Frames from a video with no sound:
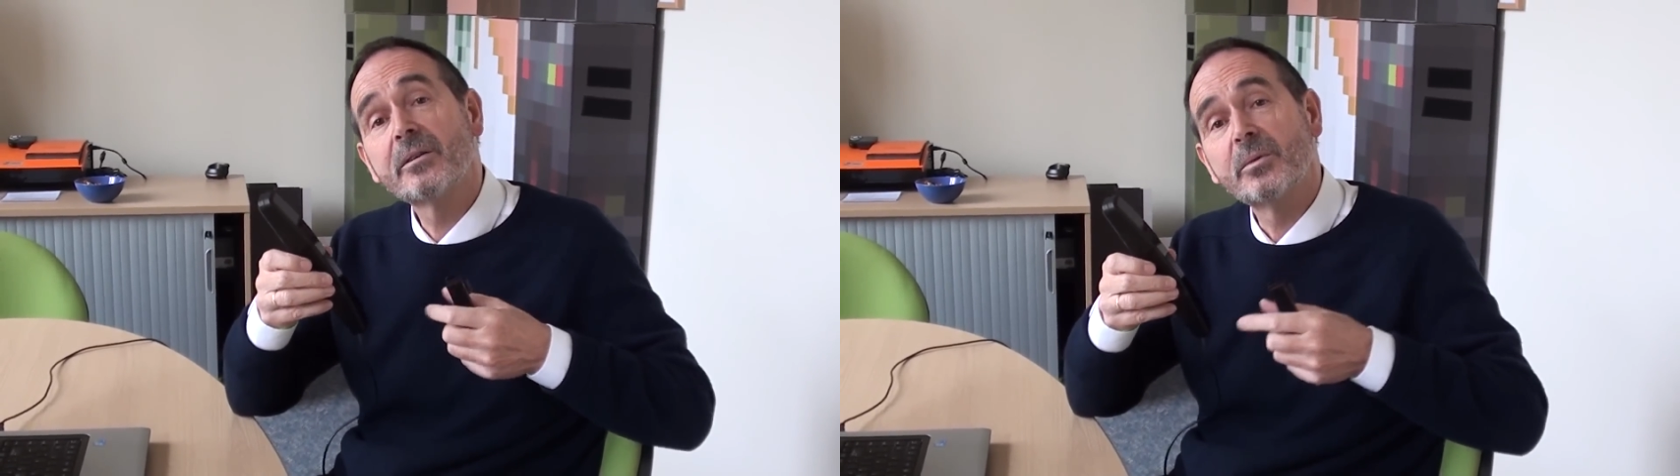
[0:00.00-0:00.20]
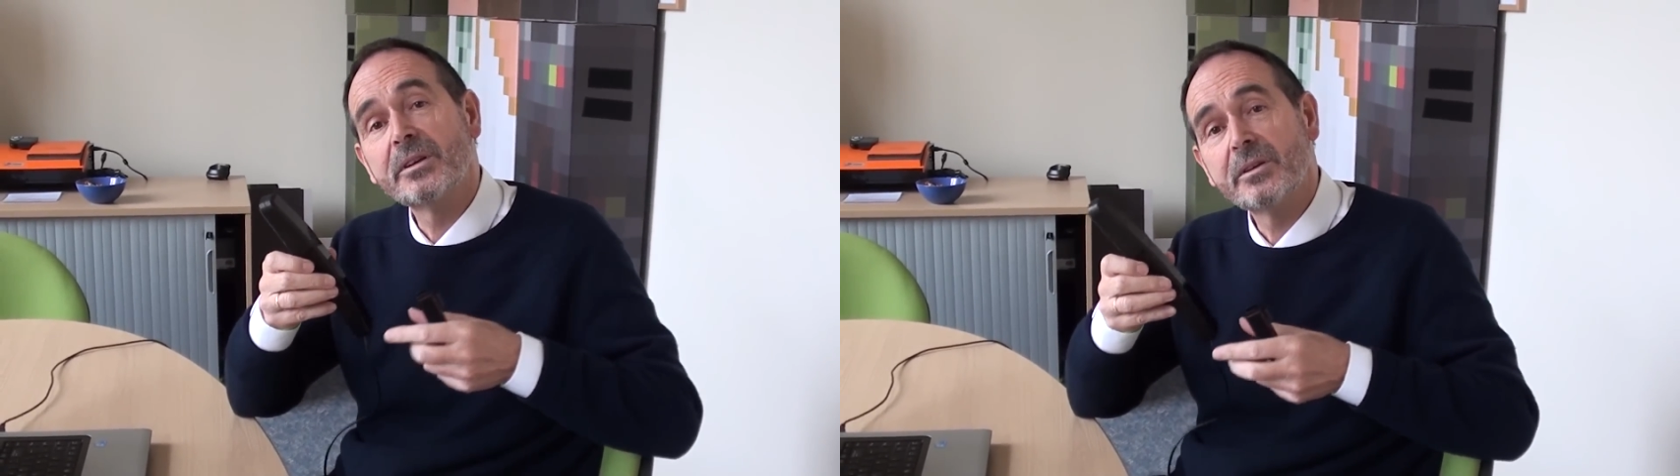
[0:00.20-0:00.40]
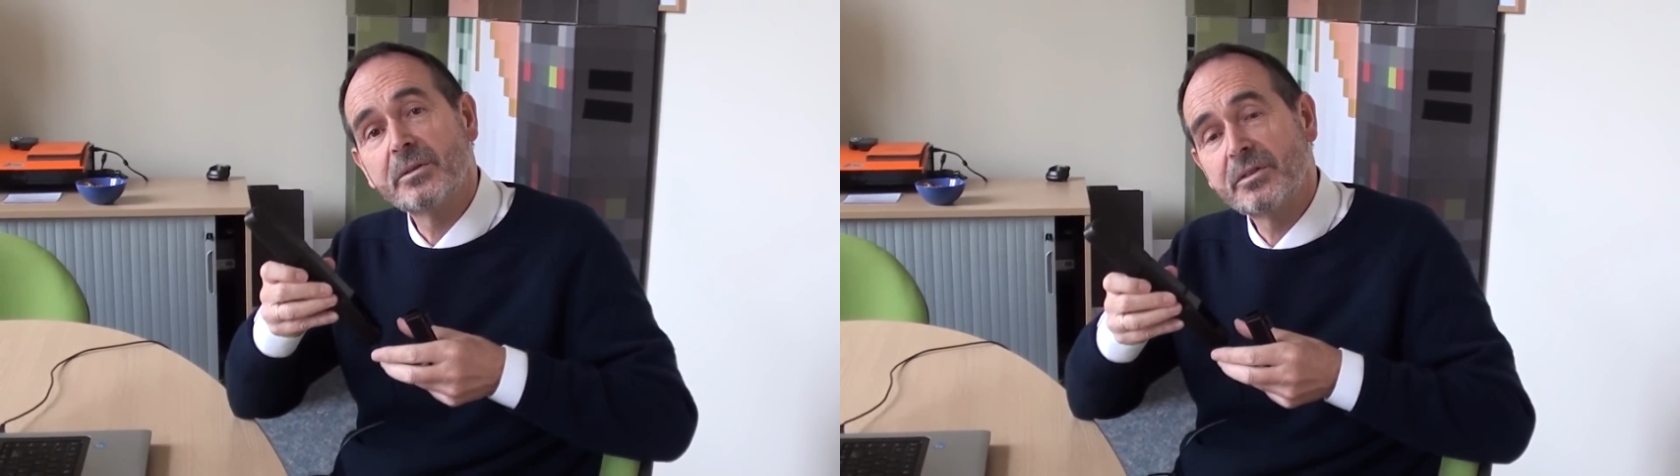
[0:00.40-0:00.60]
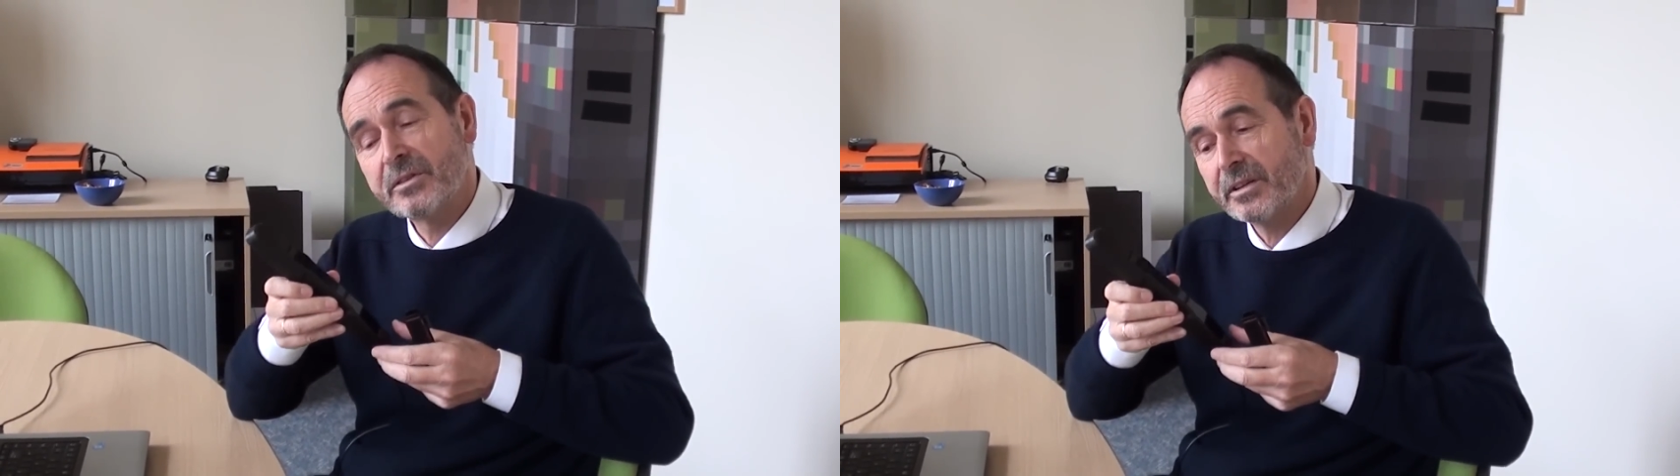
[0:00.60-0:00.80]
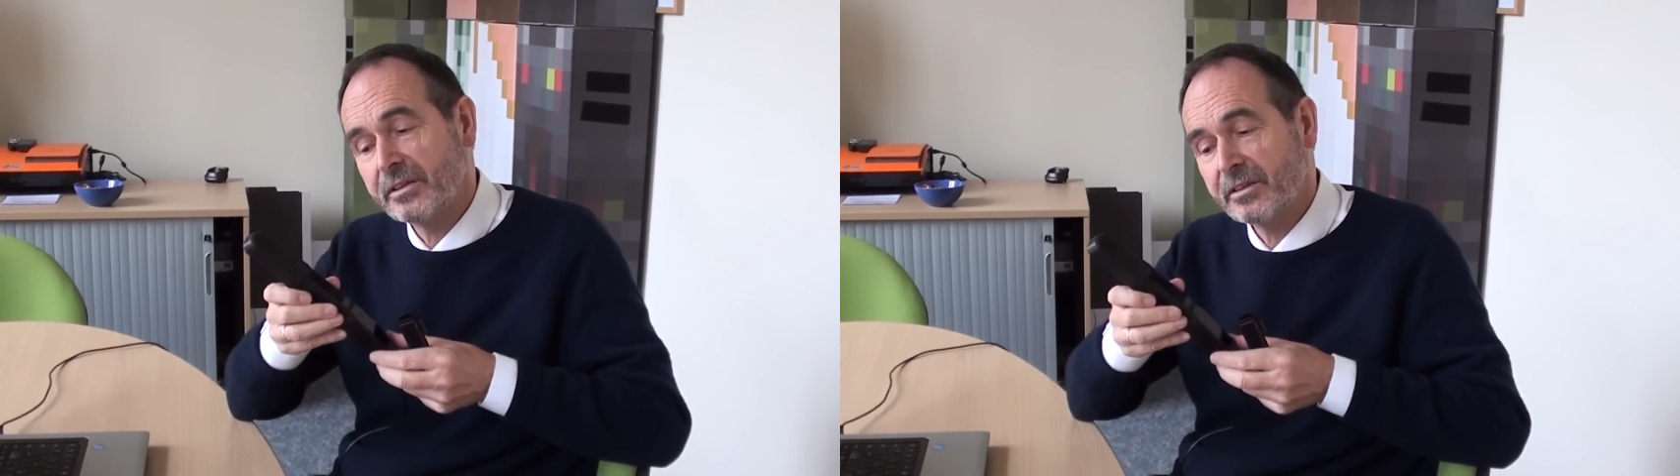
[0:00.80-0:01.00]
we
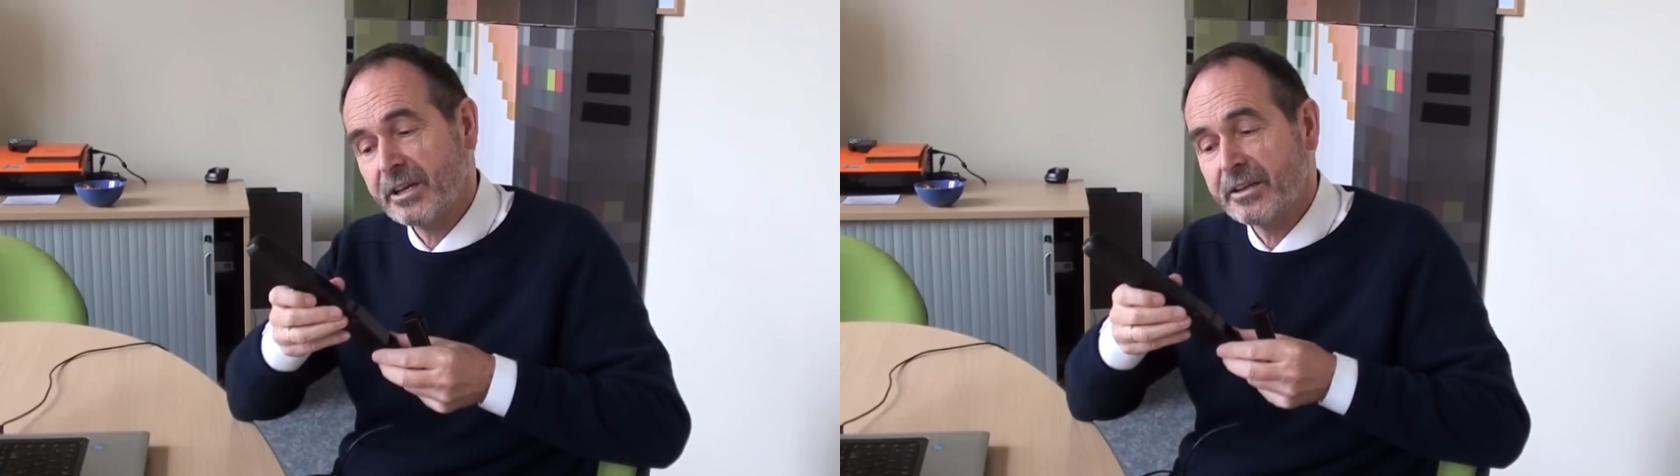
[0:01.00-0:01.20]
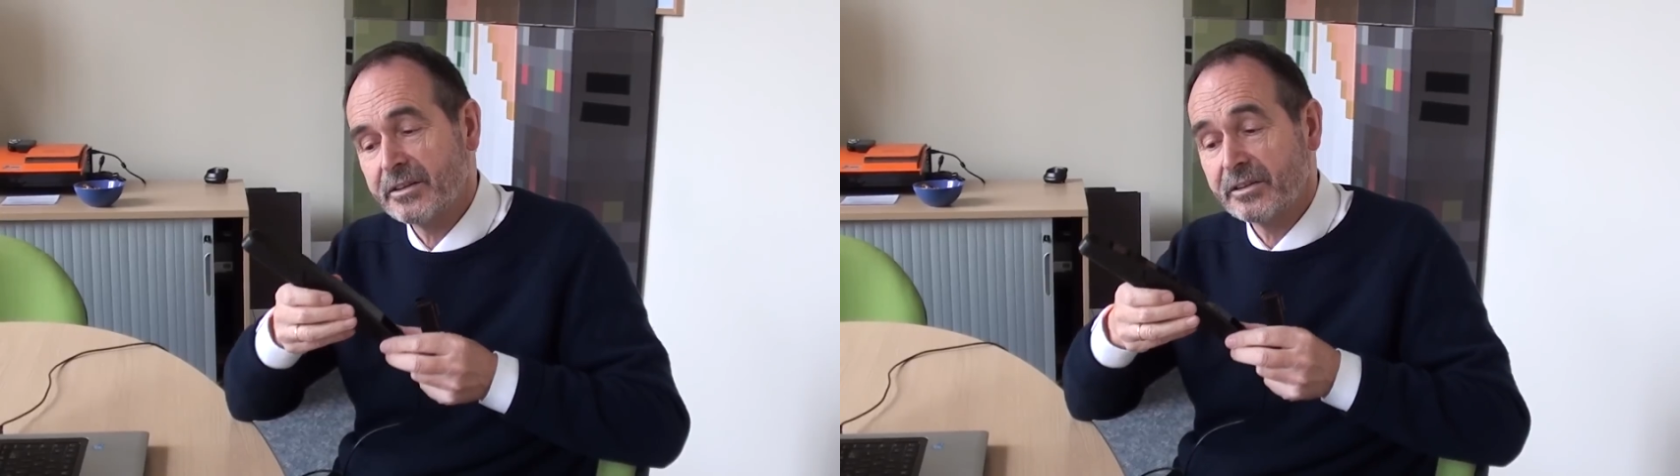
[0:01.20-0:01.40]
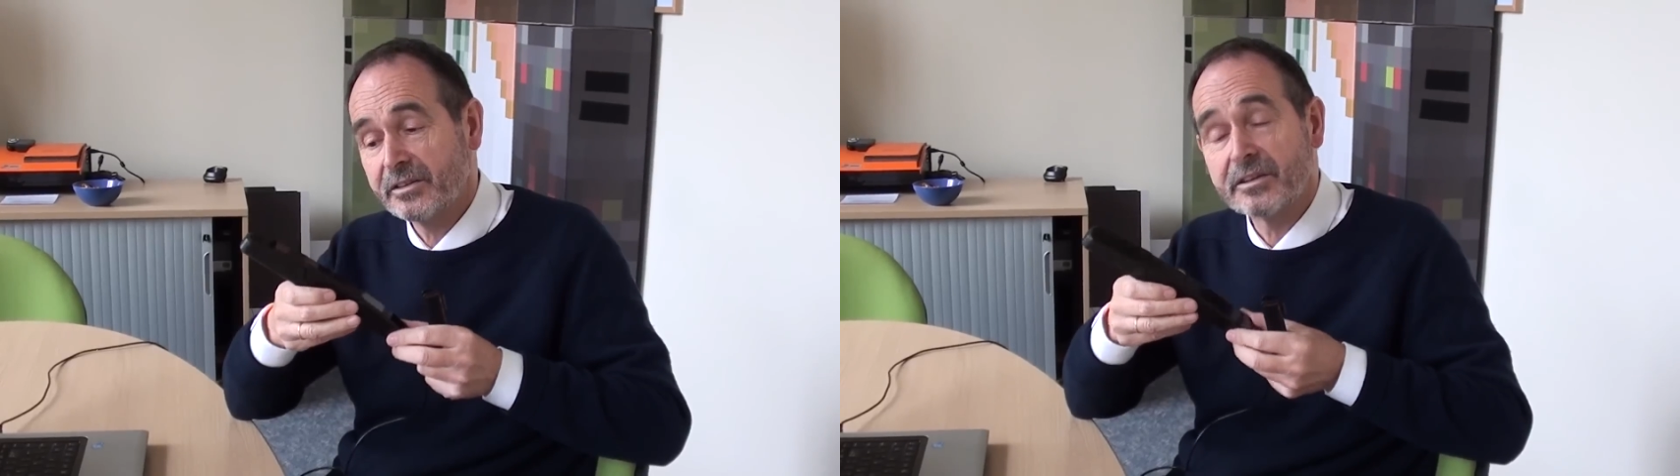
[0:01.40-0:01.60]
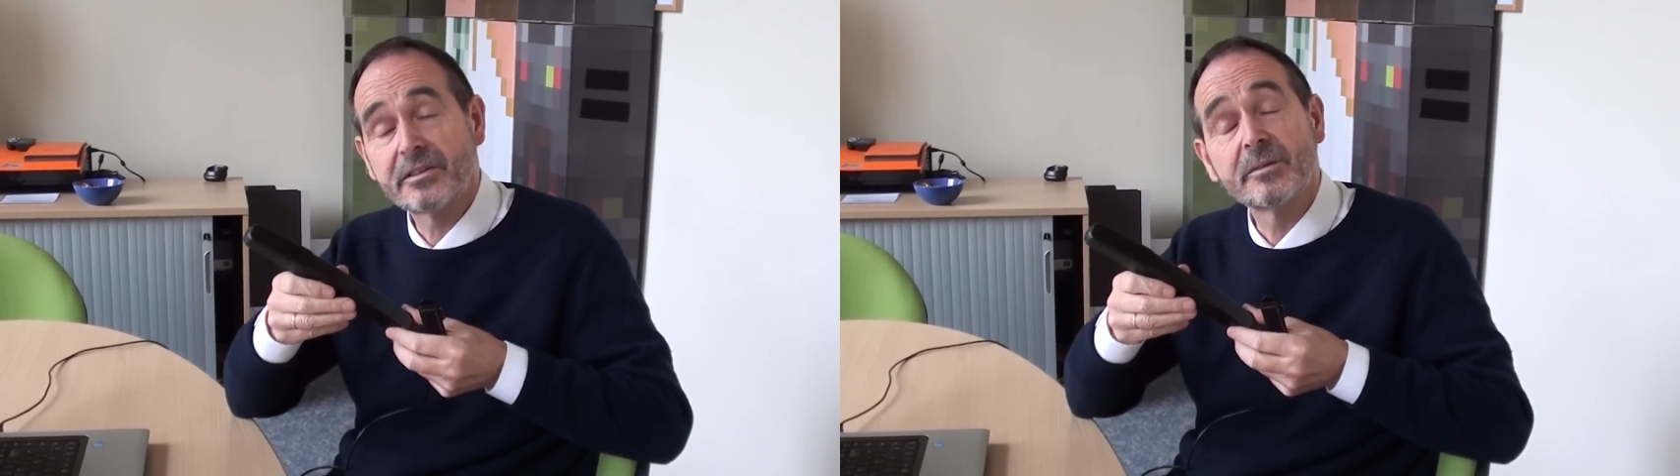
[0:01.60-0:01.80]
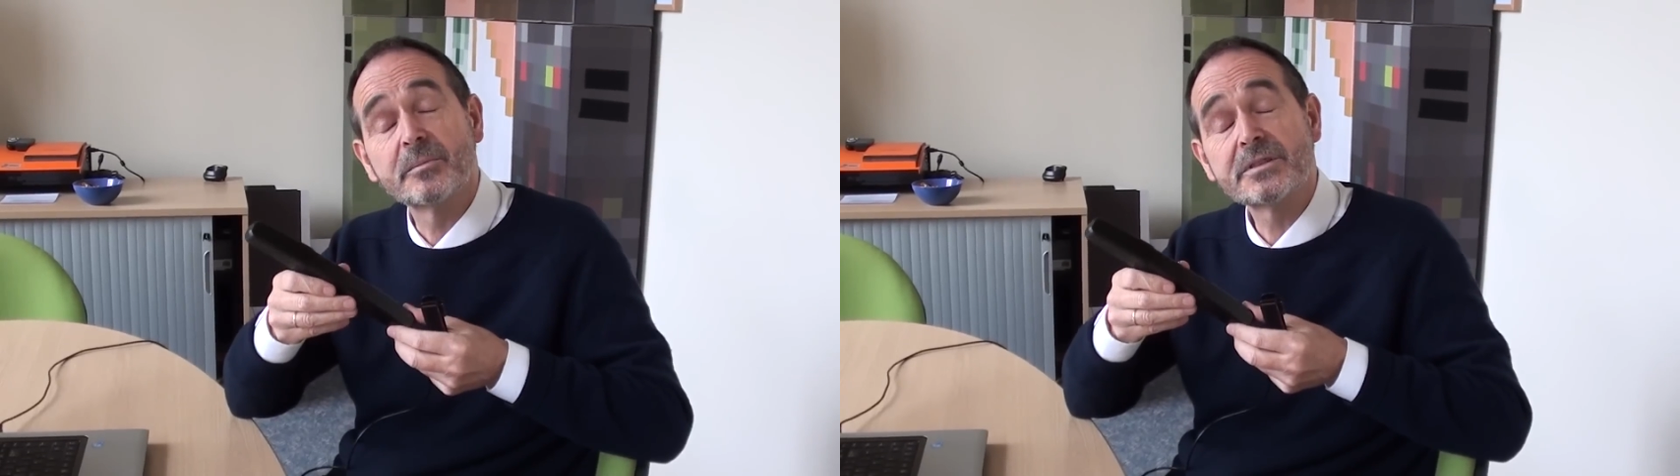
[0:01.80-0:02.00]
used this this
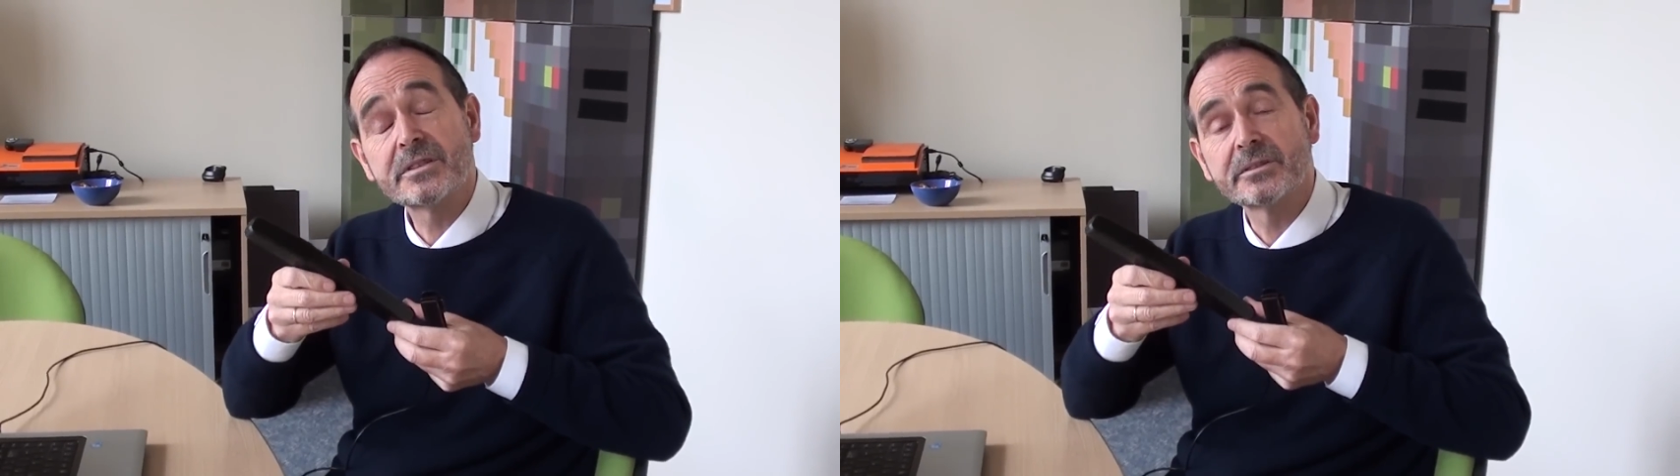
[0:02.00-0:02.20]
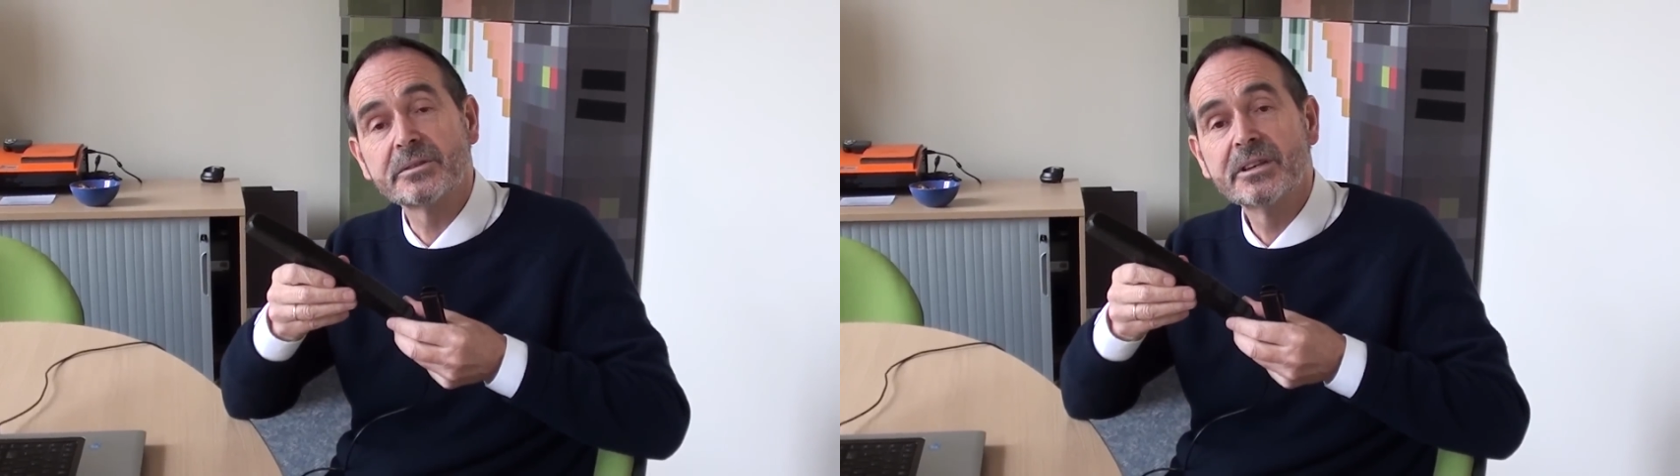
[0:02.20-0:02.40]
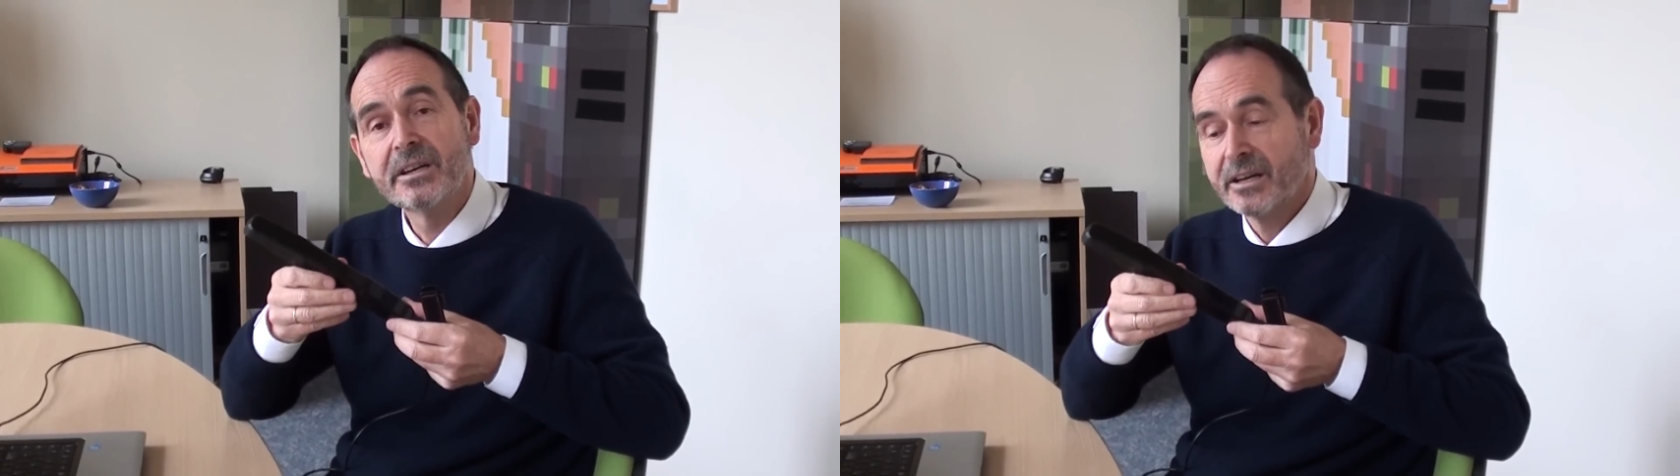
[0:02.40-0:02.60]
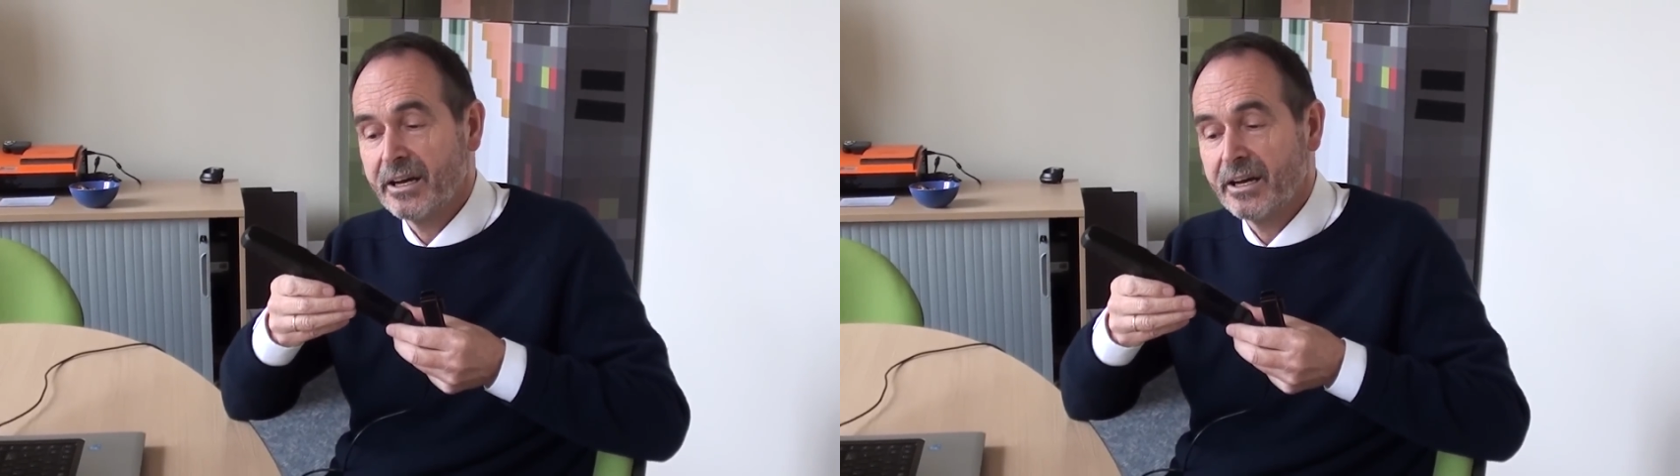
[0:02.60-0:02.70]
system to